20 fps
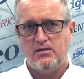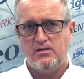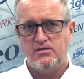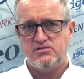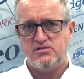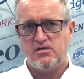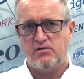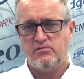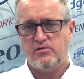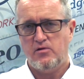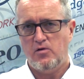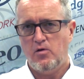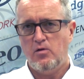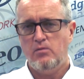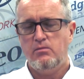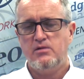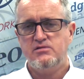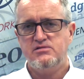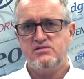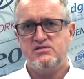so that
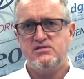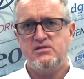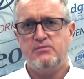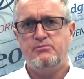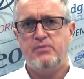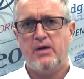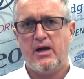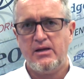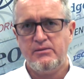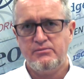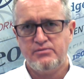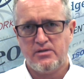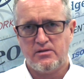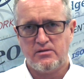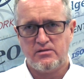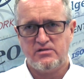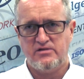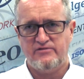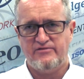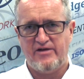almost as a
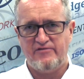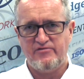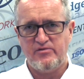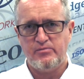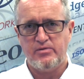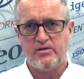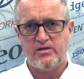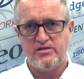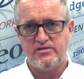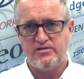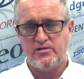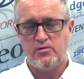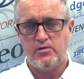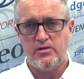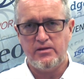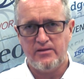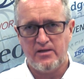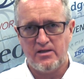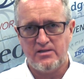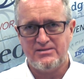byproduct of everybody
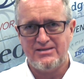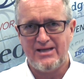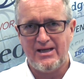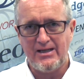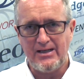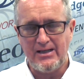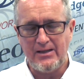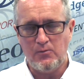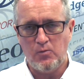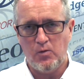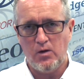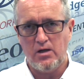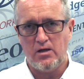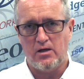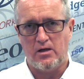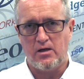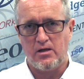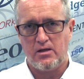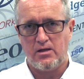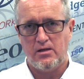doing their daily
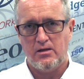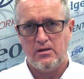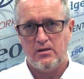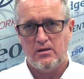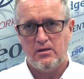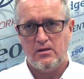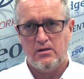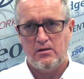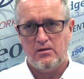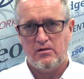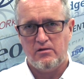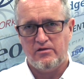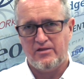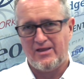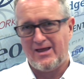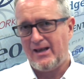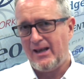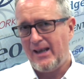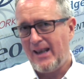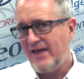work,
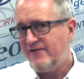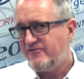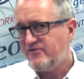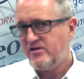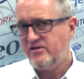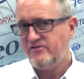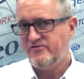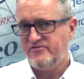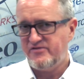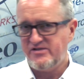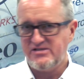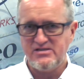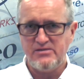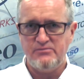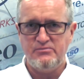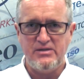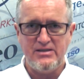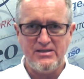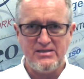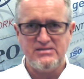that level of
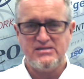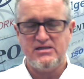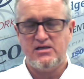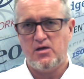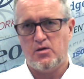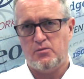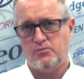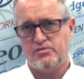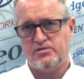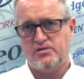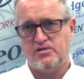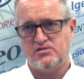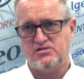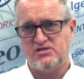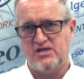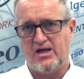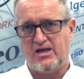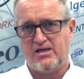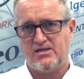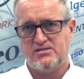visibility on
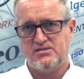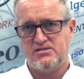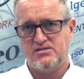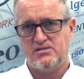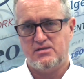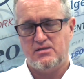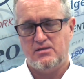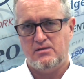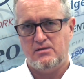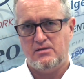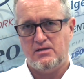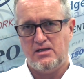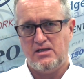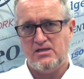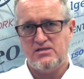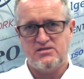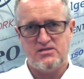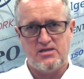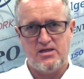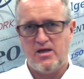projects
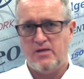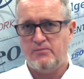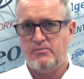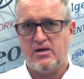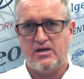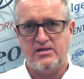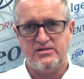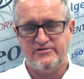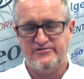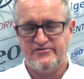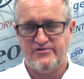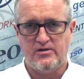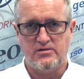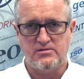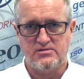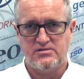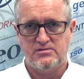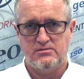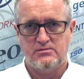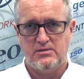is there by
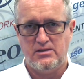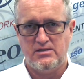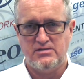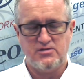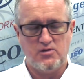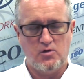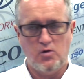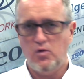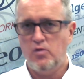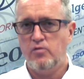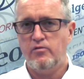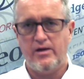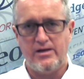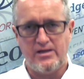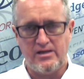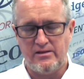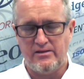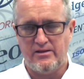default. It's already